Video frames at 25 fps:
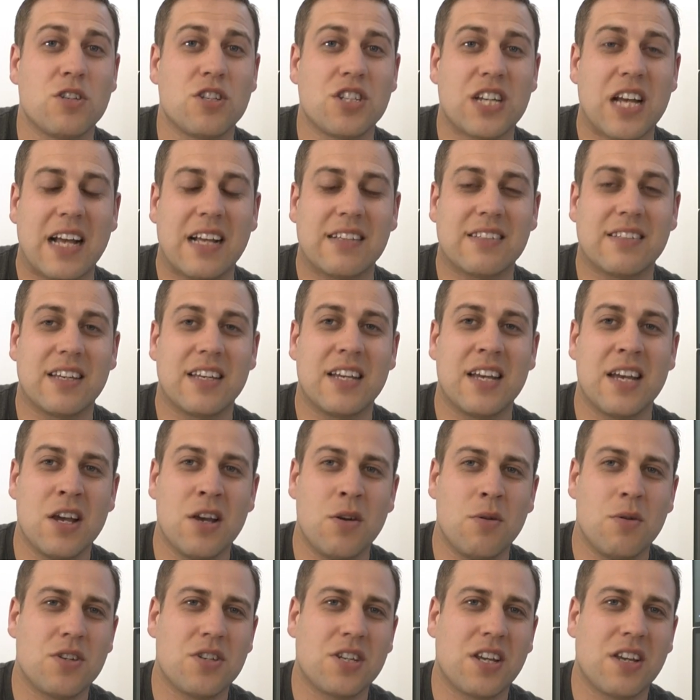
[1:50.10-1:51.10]
chassis,
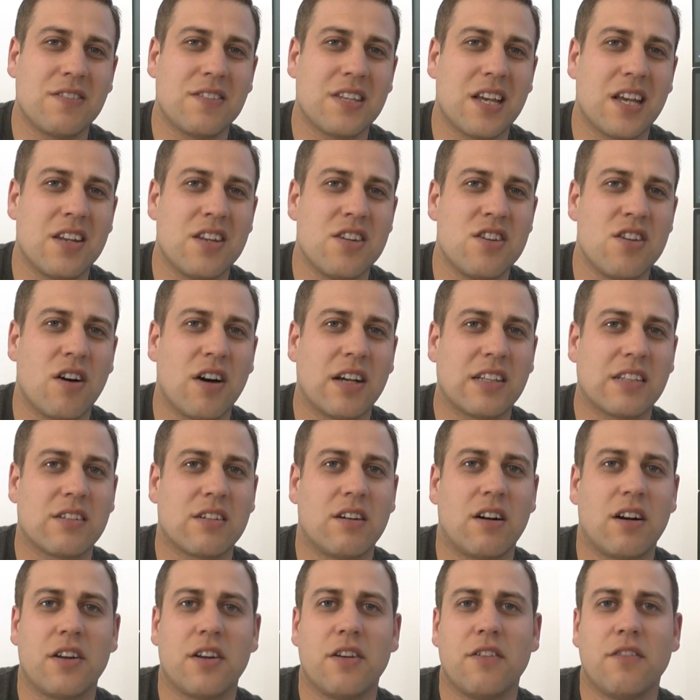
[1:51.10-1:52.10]
which gives it a nice
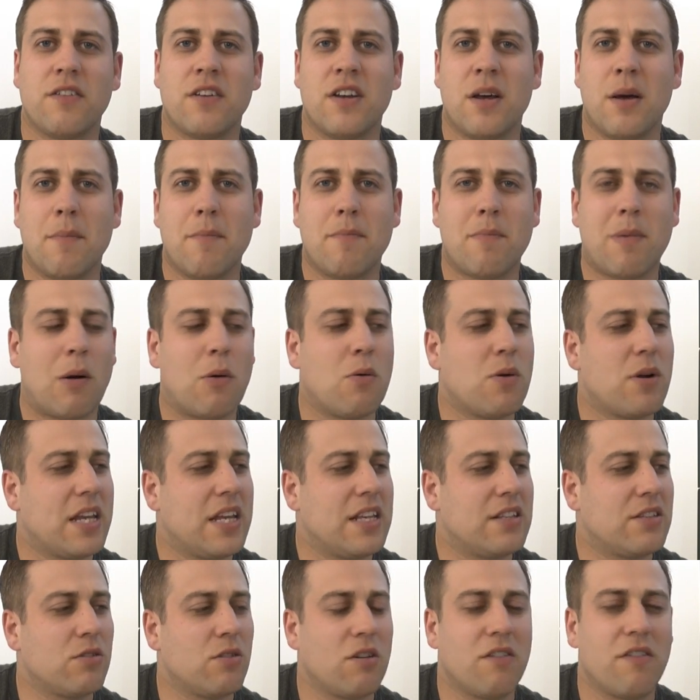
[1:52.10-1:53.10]
kind of
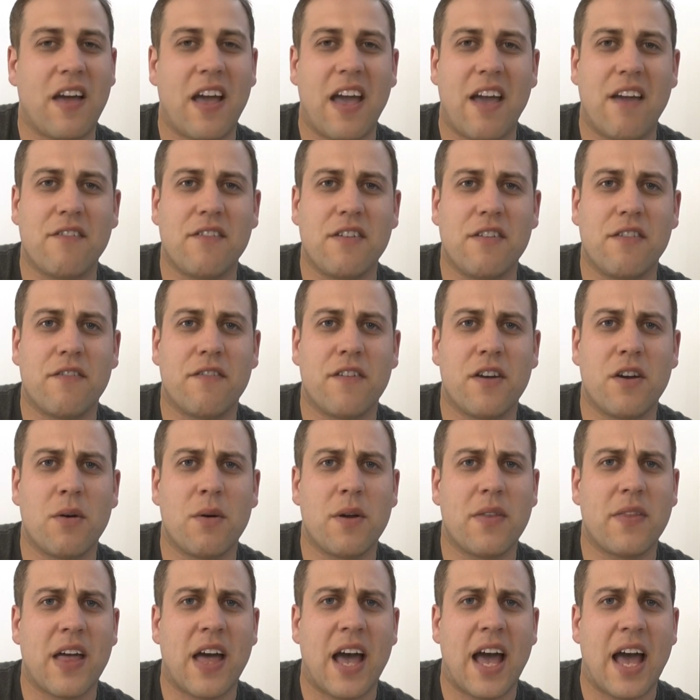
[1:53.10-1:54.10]
bulky sort of heavy feel
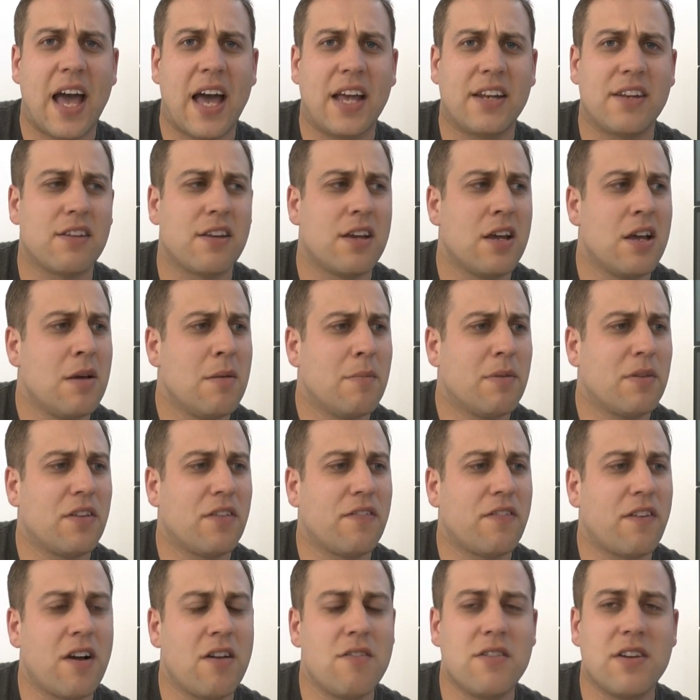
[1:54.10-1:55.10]
in the hand, but the
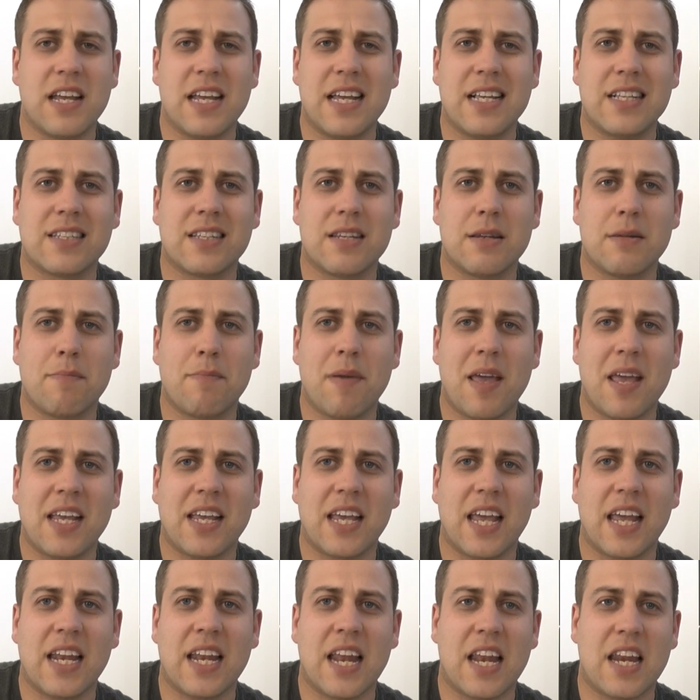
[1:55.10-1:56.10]
phone isn't
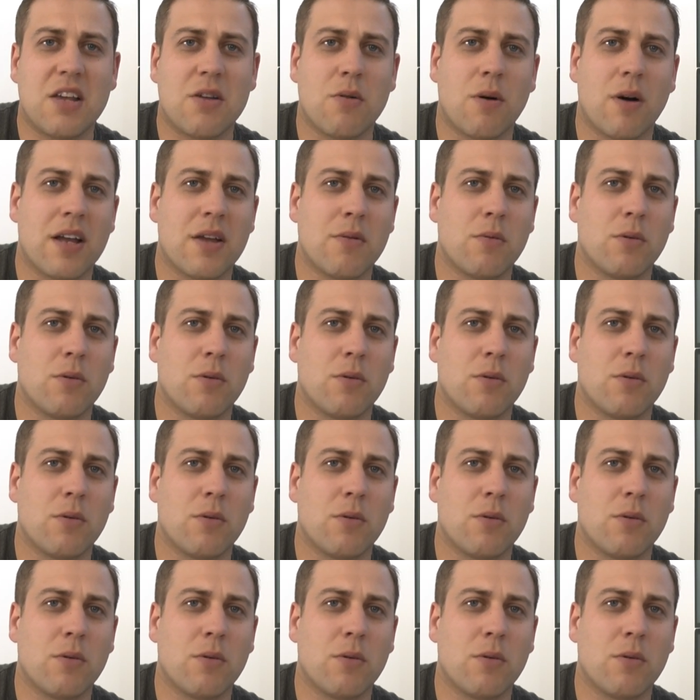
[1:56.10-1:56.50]
big in any way